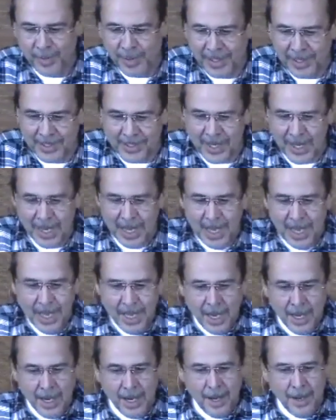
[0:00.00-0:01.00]
two more minutes.
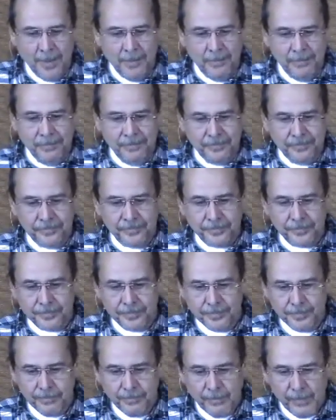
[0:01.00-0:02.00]
Um,
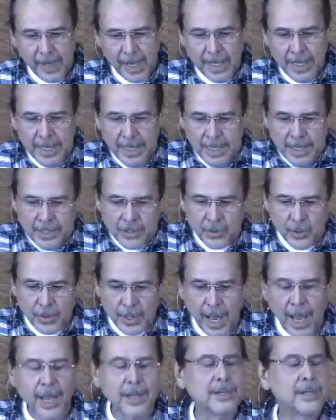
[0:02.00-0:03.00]
so I,